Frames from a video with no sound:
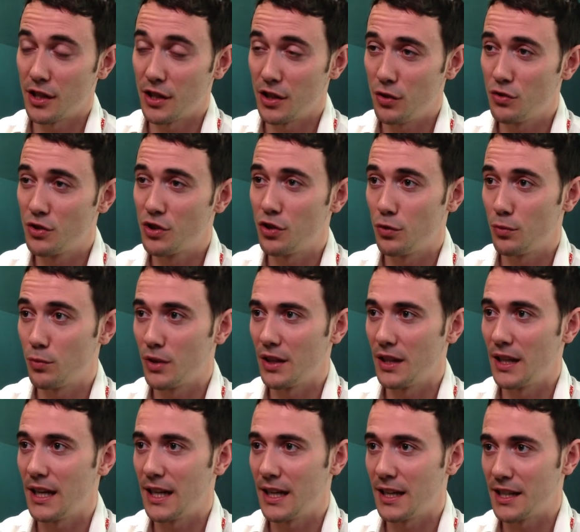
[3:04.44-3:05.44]
you saw YouTube
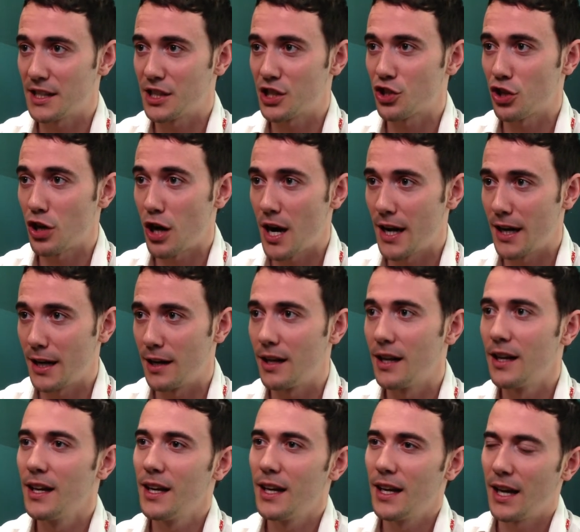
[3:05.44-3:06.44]
really hit its
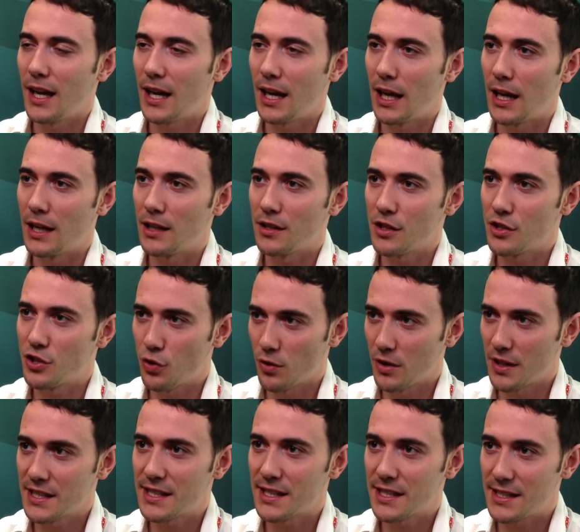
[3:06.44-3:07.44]
stride. And
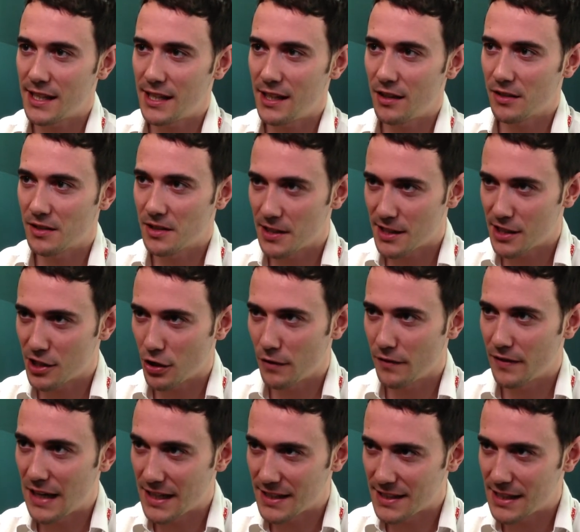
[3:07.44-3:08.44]
TourWrist is here to
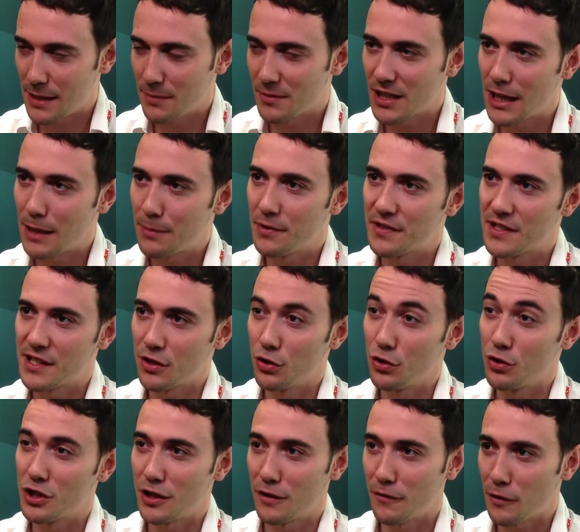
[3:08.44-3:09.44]
serve that same type of
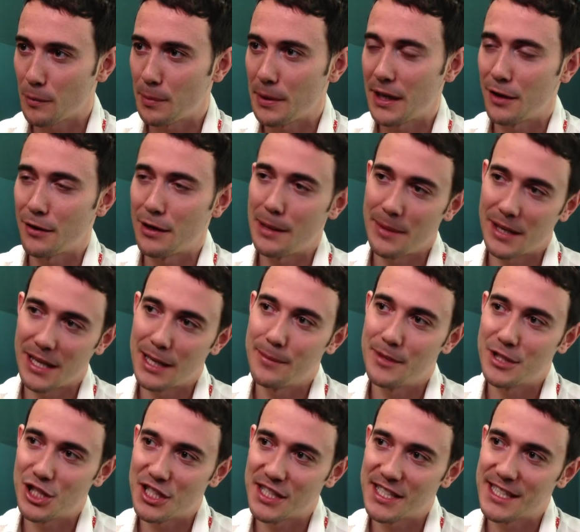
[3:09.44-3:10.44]
solution for
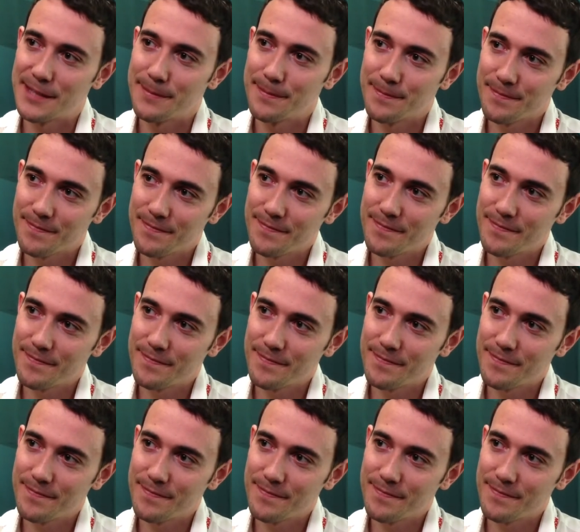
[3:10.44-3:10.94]
panoramic images.